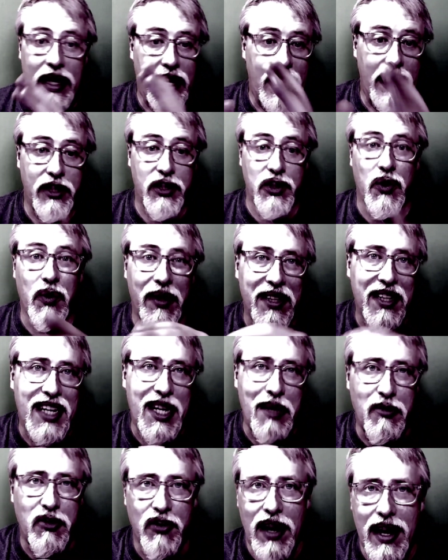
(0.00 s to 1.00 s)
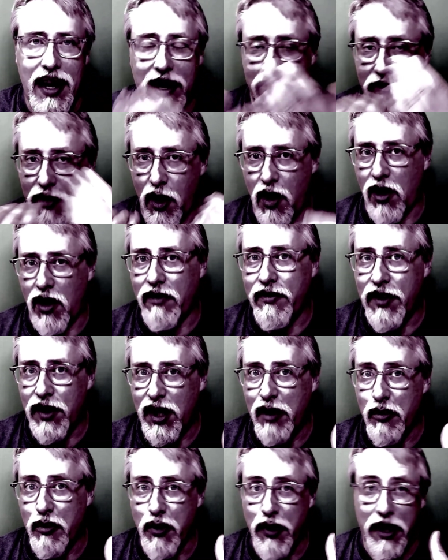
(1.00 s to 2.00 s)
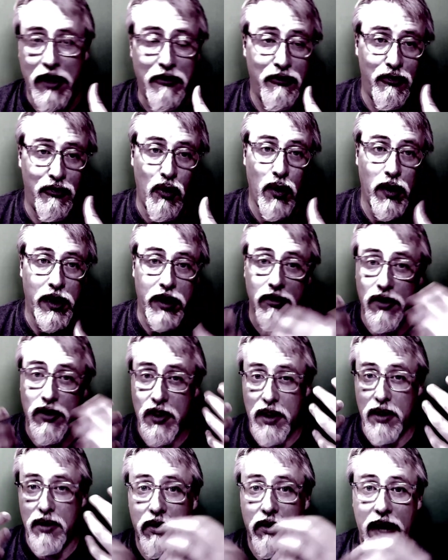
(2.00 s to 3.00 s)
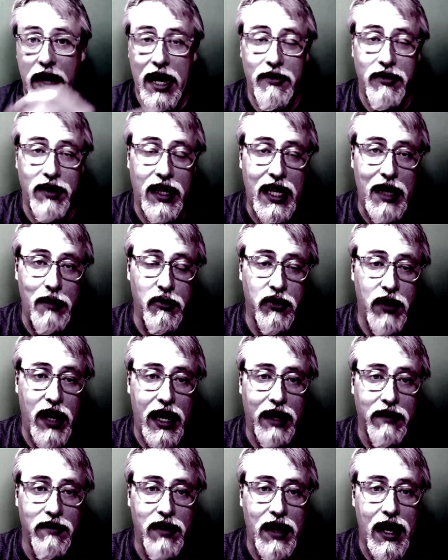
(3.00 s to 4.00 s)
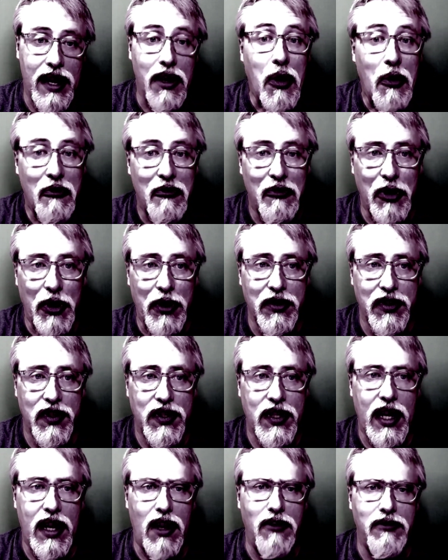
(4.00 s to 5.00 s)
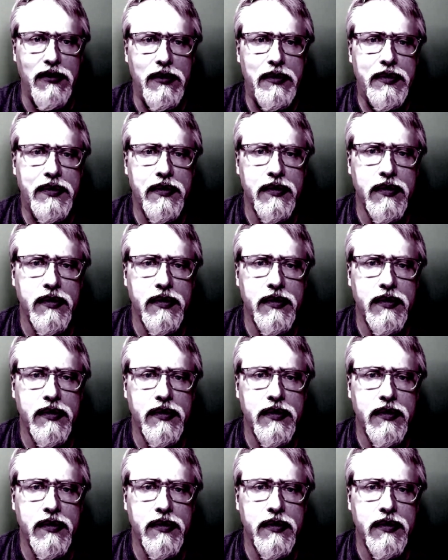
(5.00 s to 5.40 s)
it's going to keep track of all of the numbering for you, so you have to keep track of that for yourself.